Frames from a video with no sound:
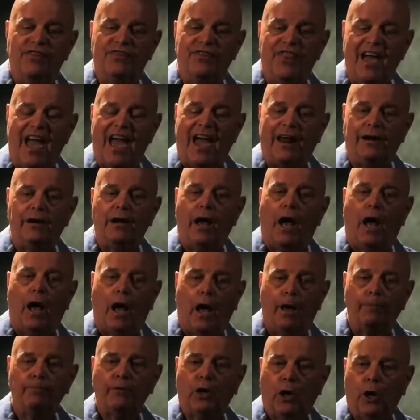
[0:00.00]
that
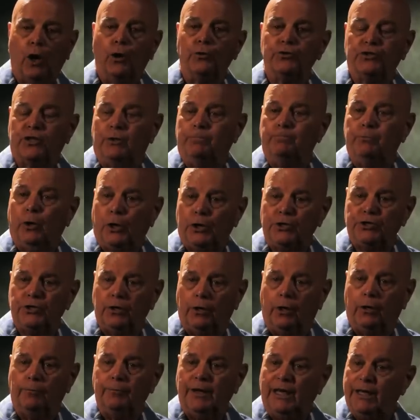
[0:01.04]
up close and
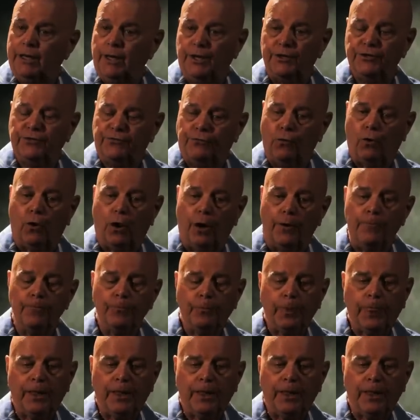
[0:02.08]
personal because for